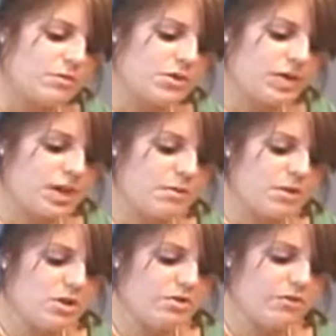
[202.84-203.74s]
Just kind of
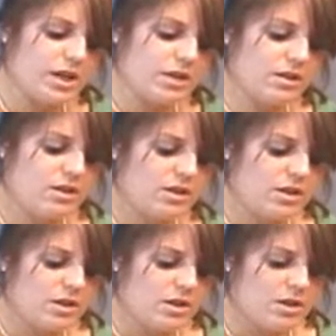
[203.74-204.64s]
maneuver it
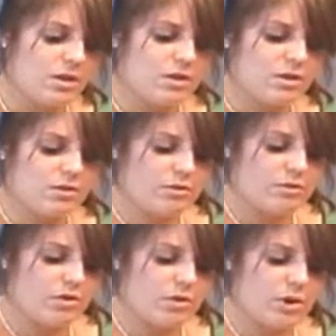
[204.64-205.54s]
through
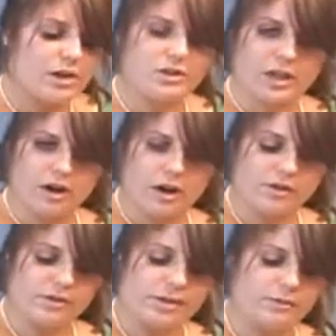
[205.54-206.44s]
the squash. It's kind of hard
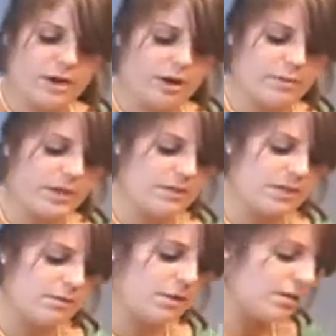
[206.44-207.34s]
with these bigger
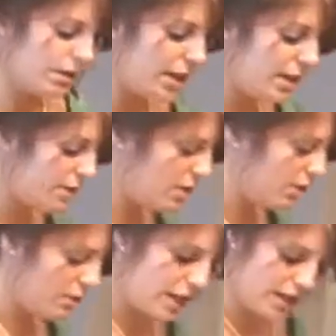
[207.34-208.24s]
pieces, but it'll get easier
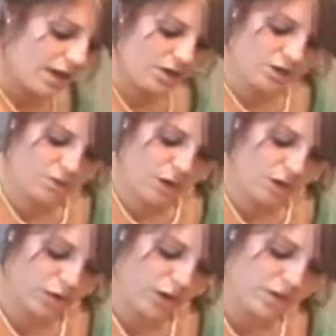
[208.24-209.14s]
as we get down to the
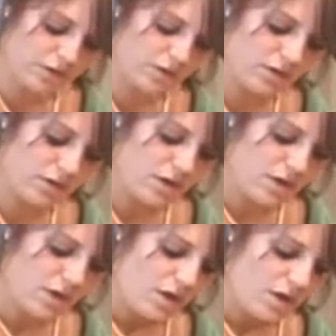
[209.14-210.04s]
smaller ones.
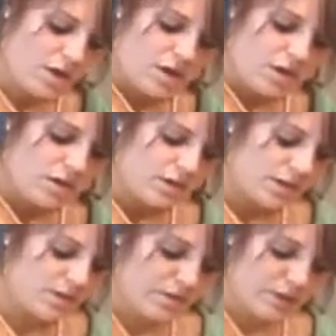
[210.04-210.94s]

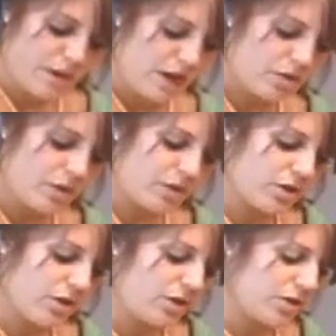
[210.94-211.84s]
Doesn't really matter what
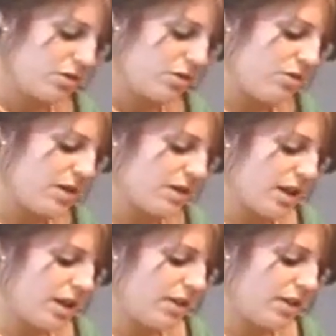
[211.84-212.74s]
order you do these
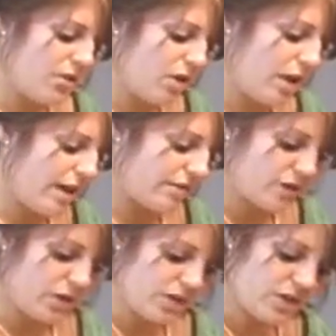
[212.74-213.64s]
in. They don't all have to
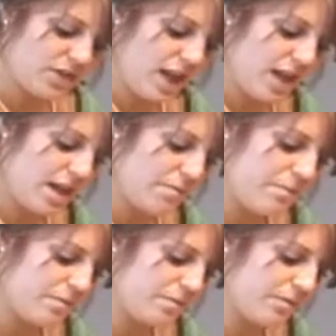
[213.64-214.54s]
look the same.